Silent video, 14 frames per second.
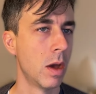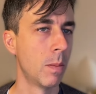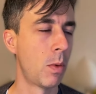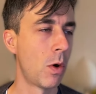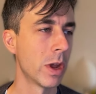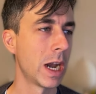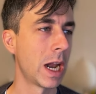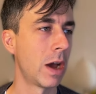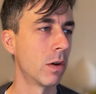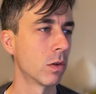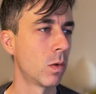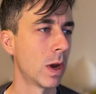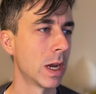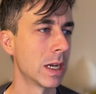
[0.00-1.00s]
pointed
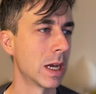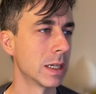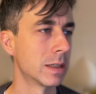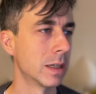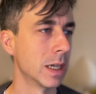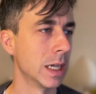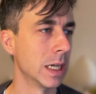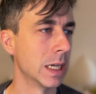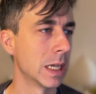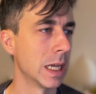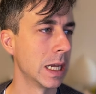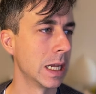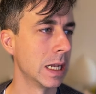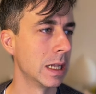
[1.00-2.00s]
out quite nicely
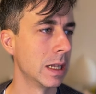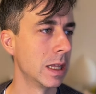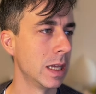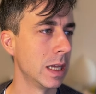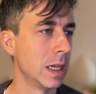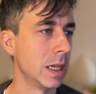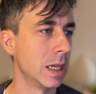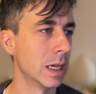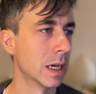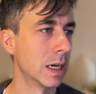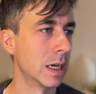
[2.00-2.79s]
in the